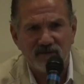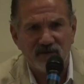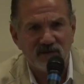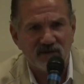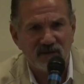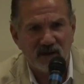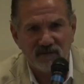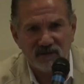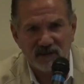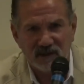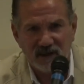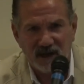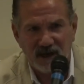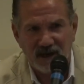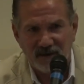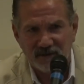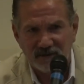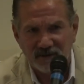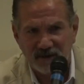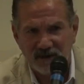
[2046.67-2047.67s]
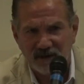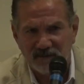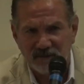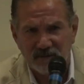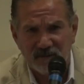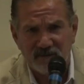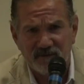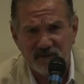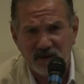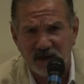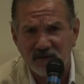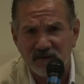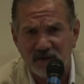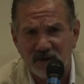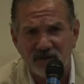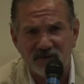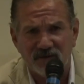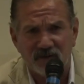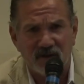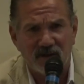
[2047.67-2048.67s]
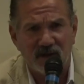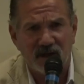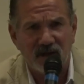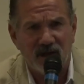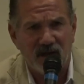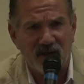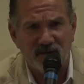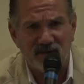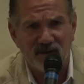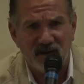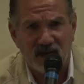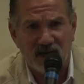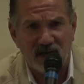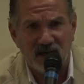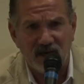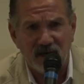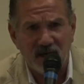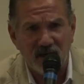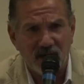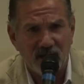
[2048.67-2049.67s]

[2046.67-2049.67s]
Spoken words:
to 7 days and give them a flood dose on that 8th day